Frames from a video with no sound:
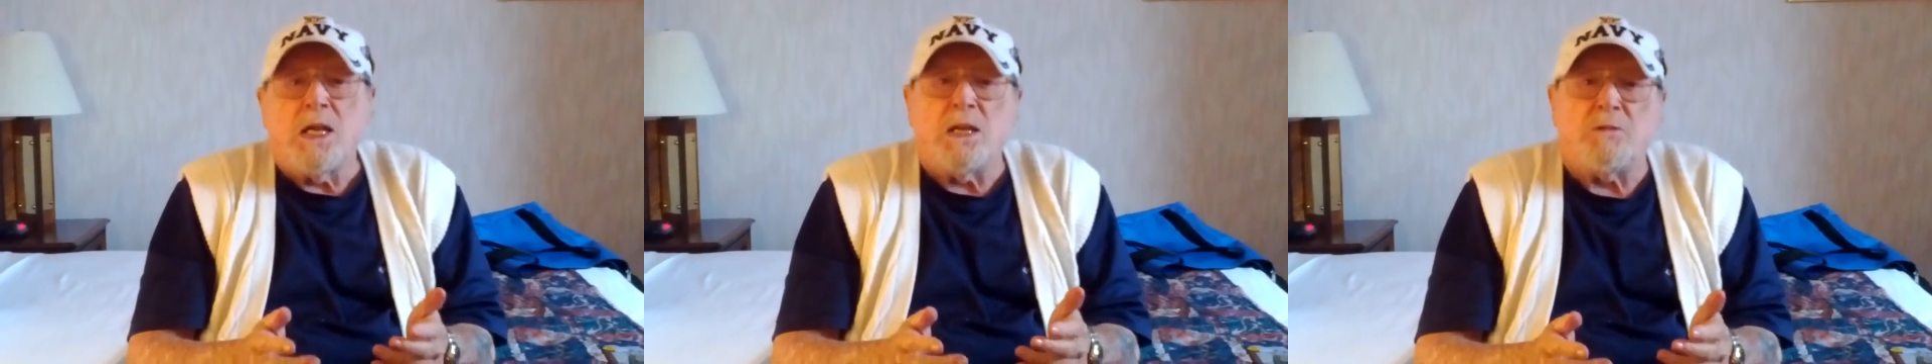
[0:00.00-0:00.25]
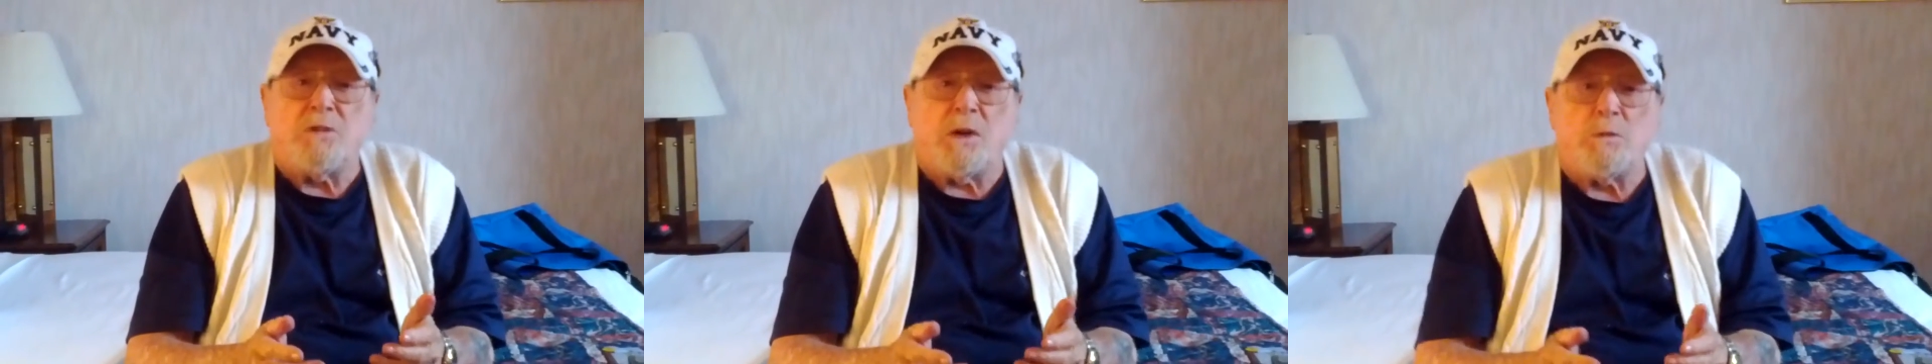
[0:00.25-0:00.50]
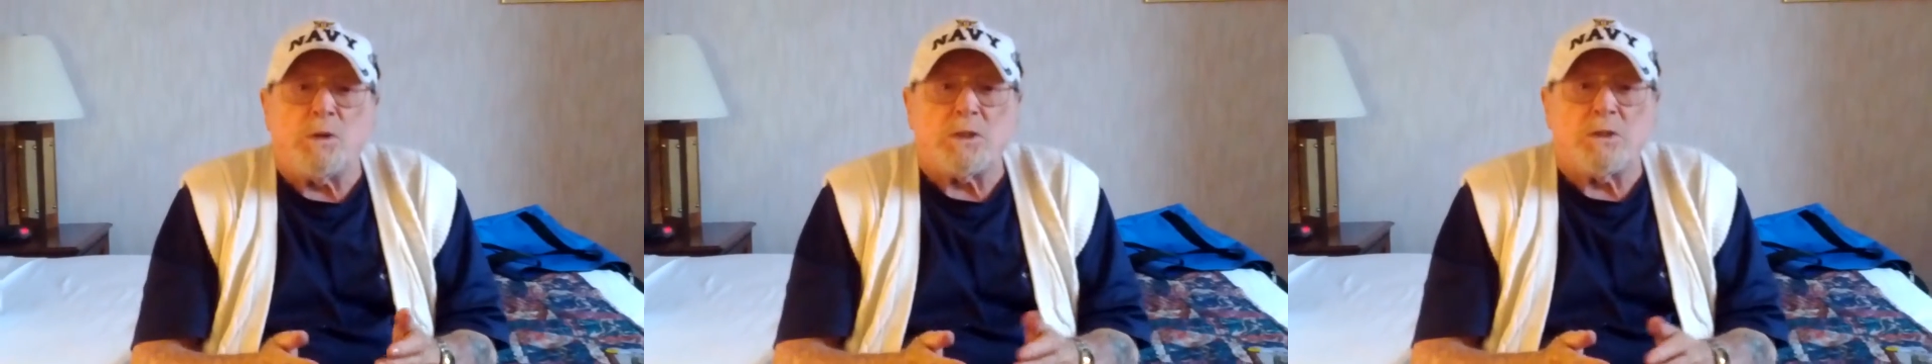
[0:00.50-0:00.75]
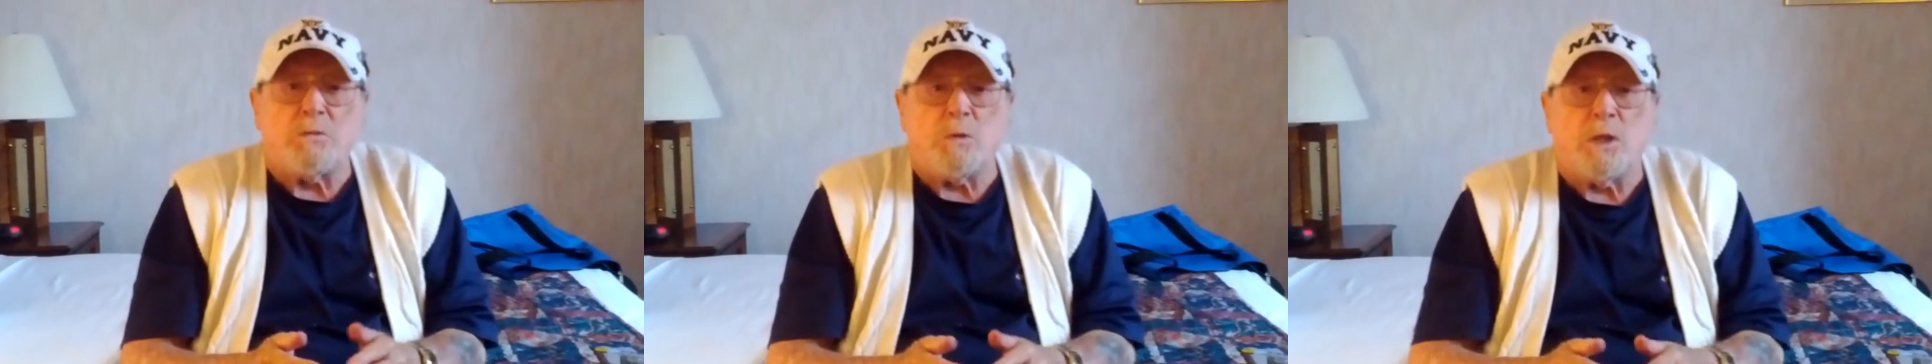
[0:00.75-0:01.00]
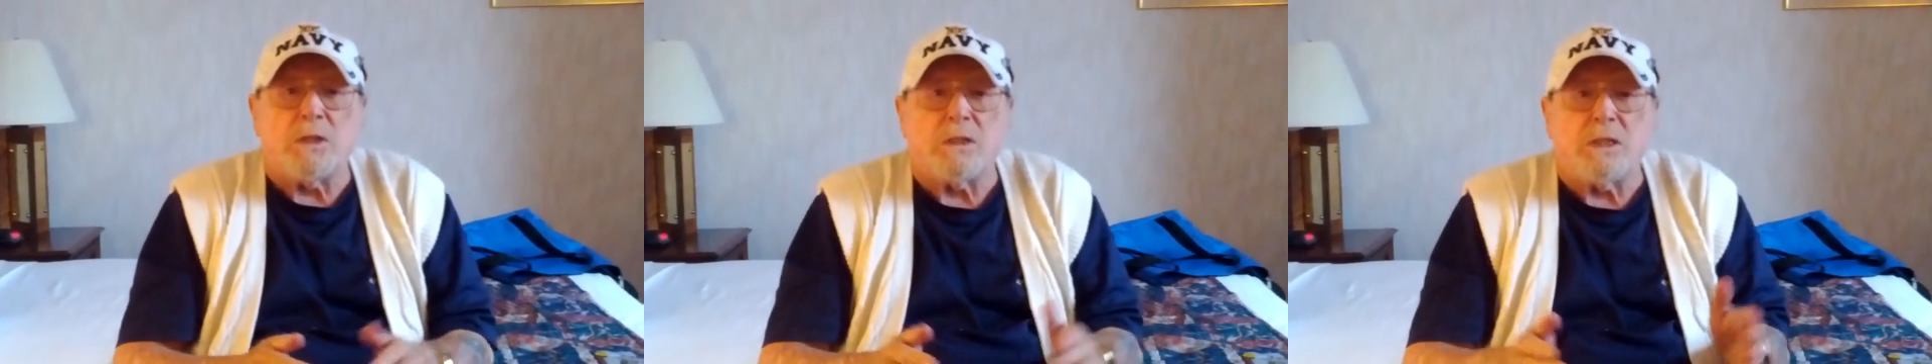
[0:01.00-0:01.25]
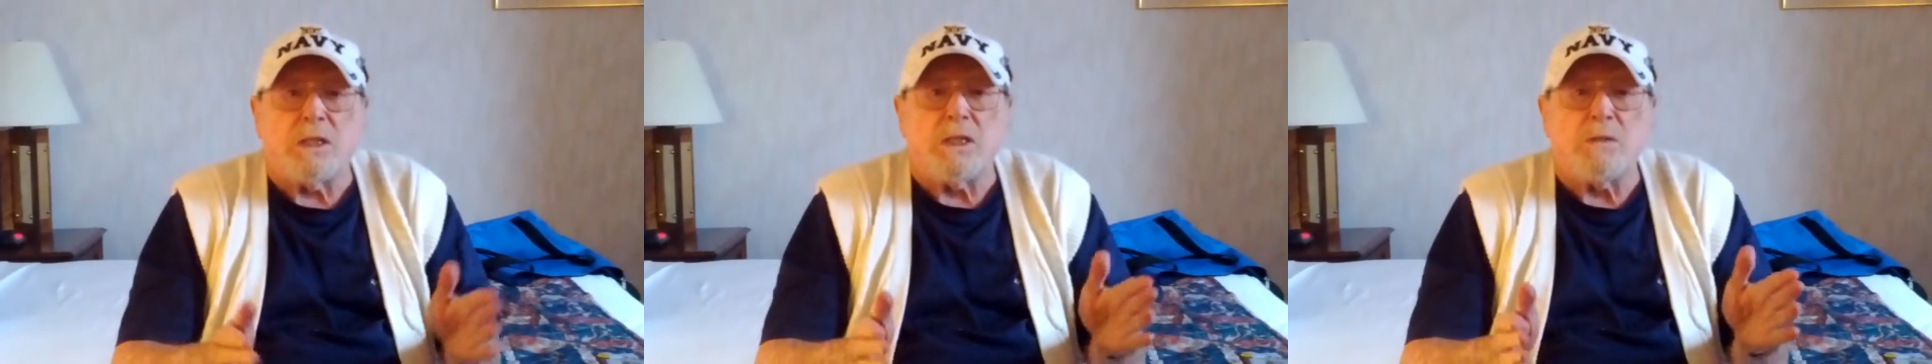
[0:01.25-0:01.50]
if I was a
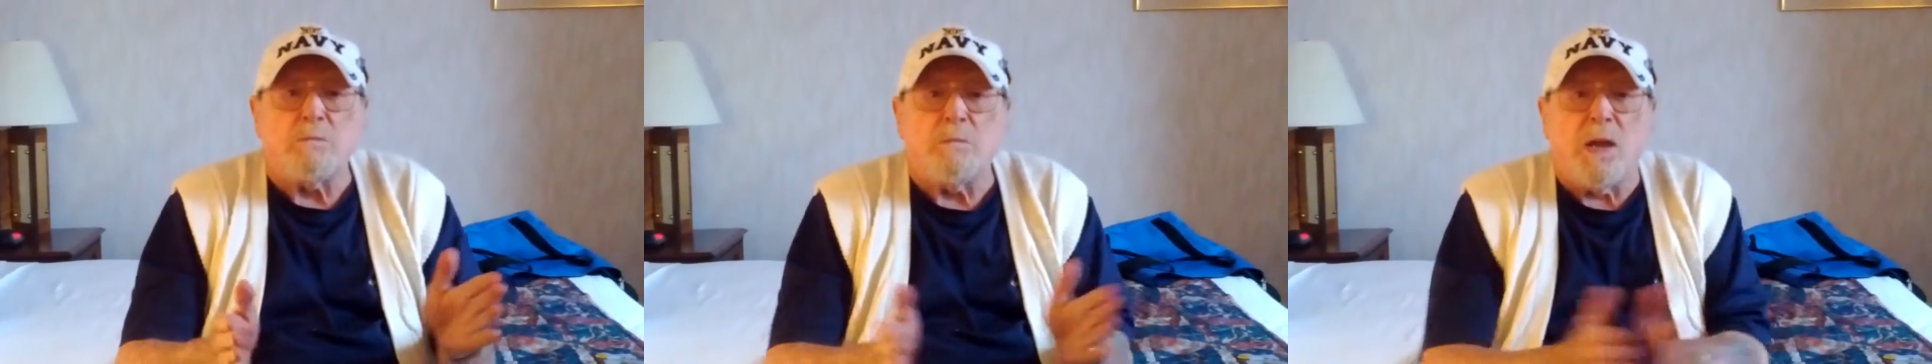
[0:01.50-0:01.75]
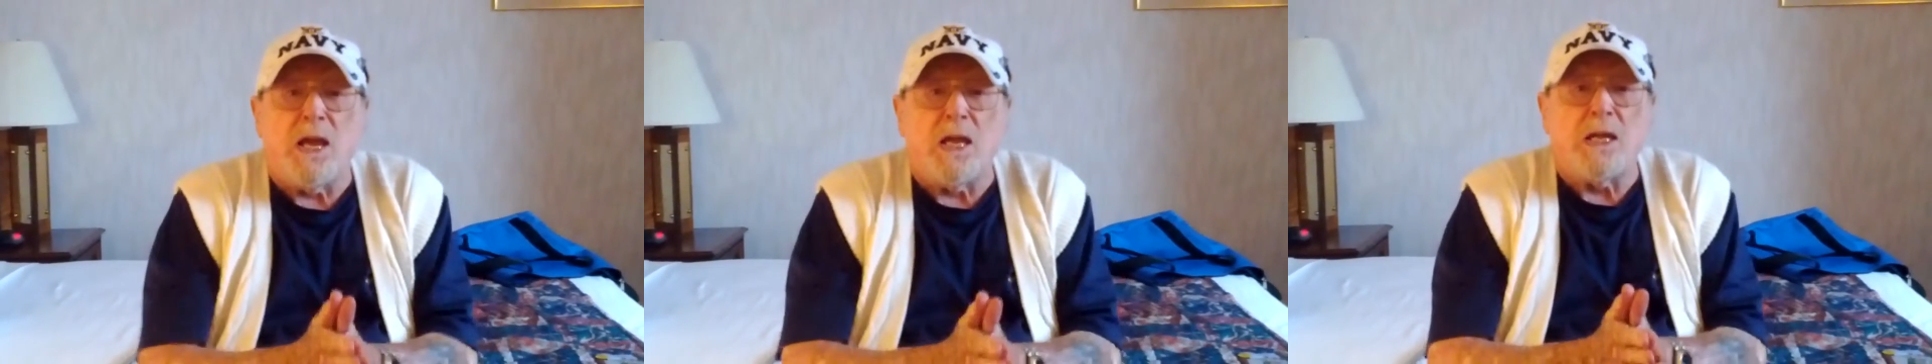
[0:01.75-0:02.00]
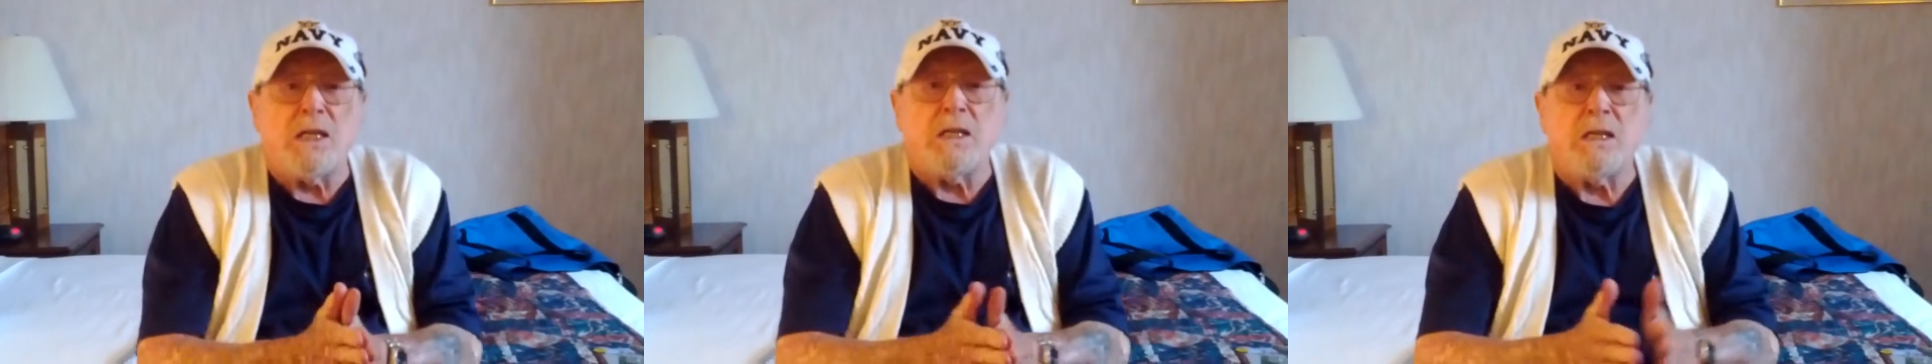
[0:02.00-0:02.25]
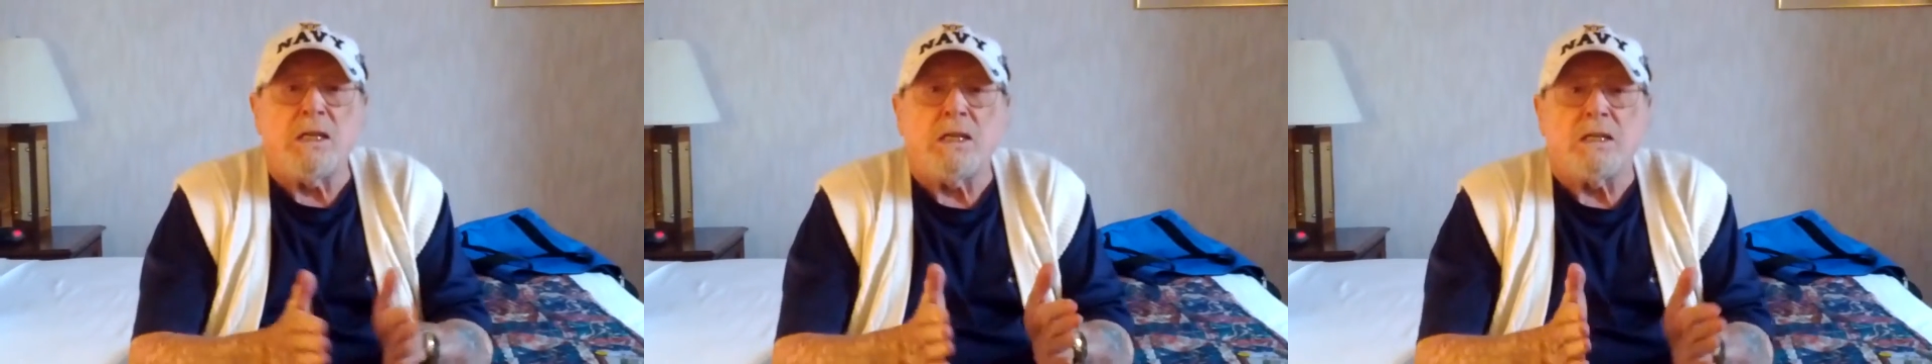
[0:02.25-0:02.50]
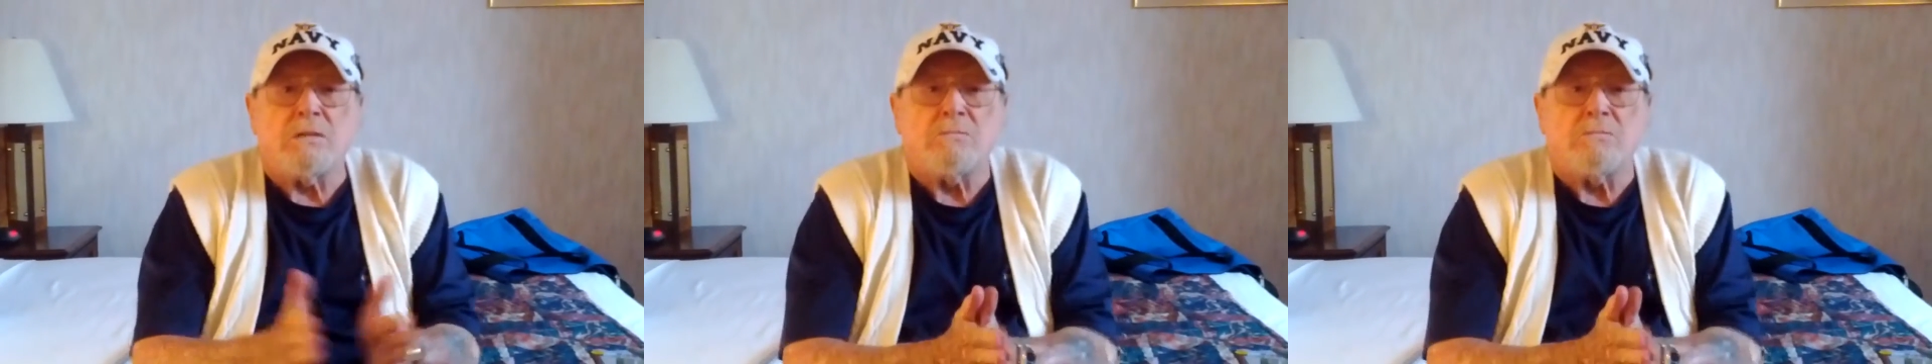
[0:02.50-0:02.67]
wealthy man.